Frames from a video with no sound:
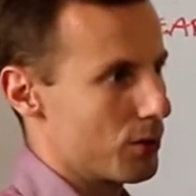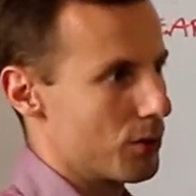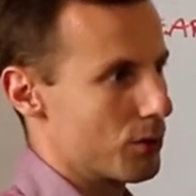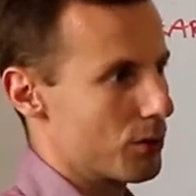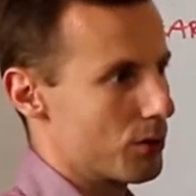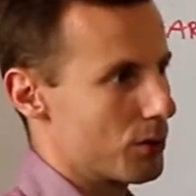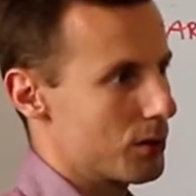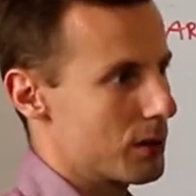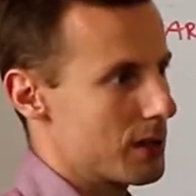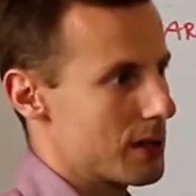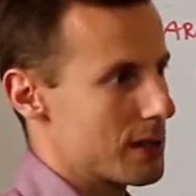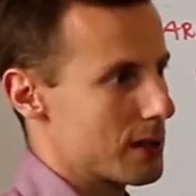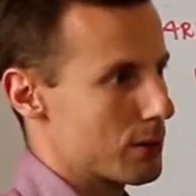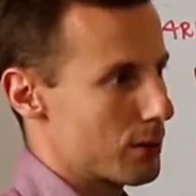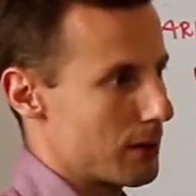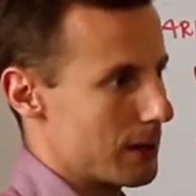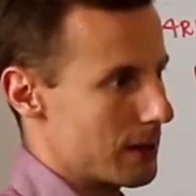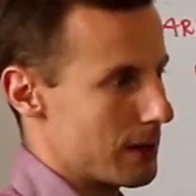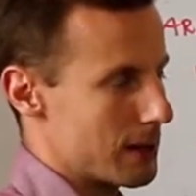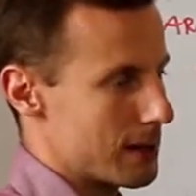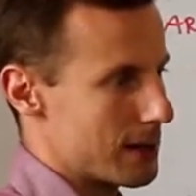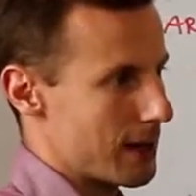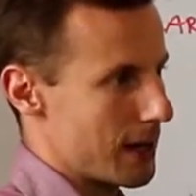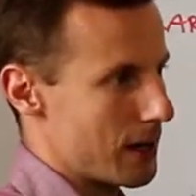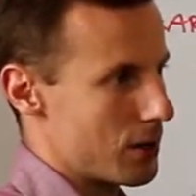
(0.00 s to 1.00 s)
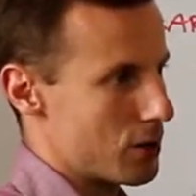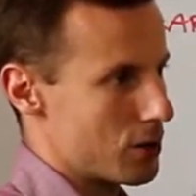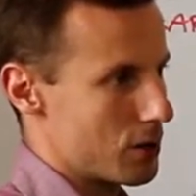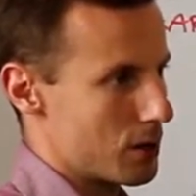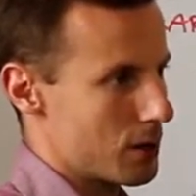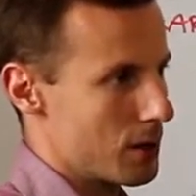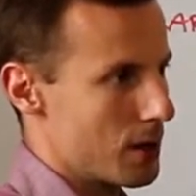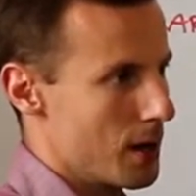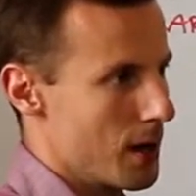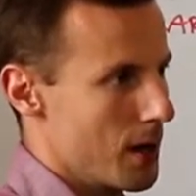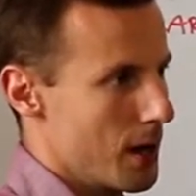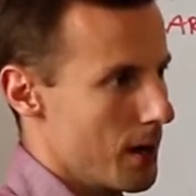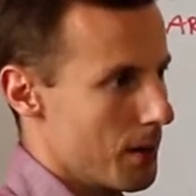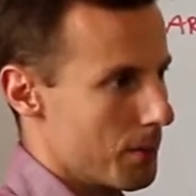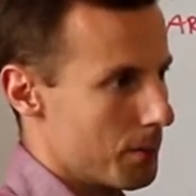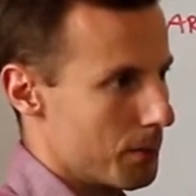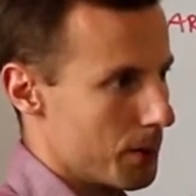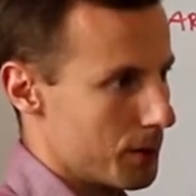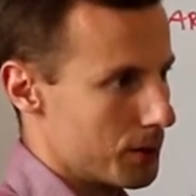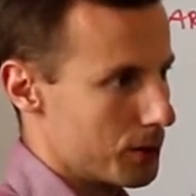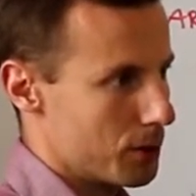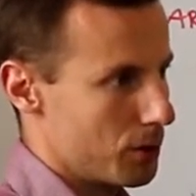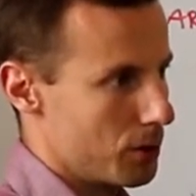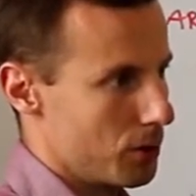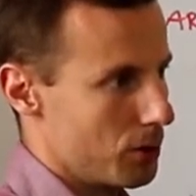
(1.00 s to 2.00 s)
your discretization,
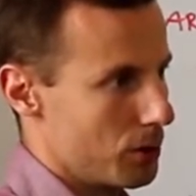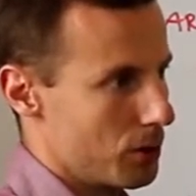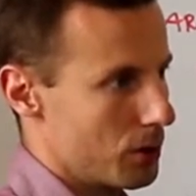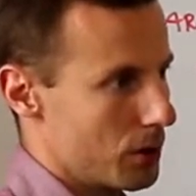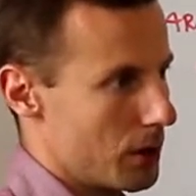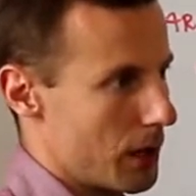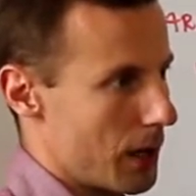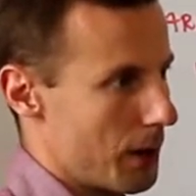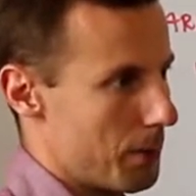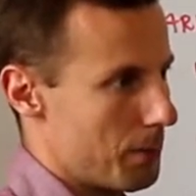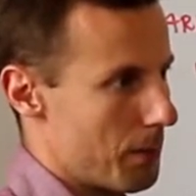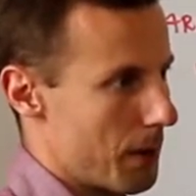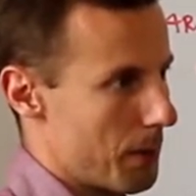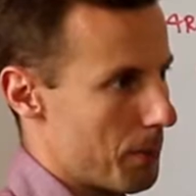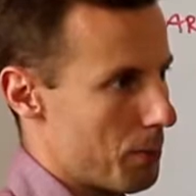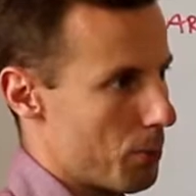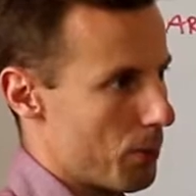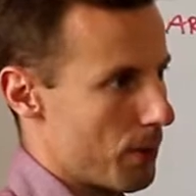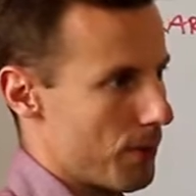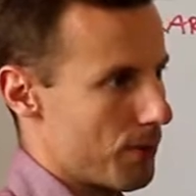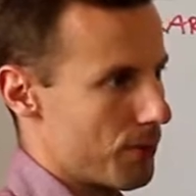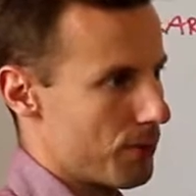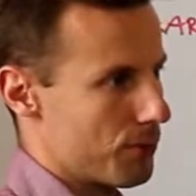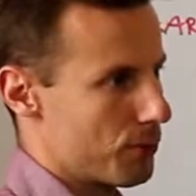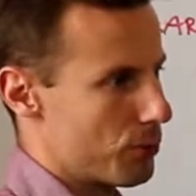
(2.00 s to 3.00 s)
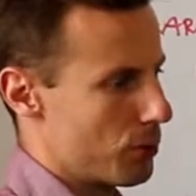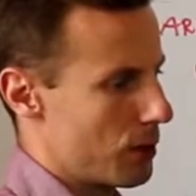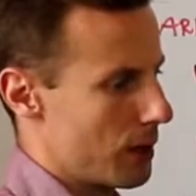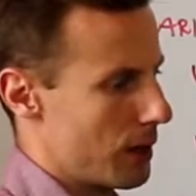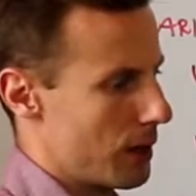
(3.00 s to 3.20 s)
but you come up with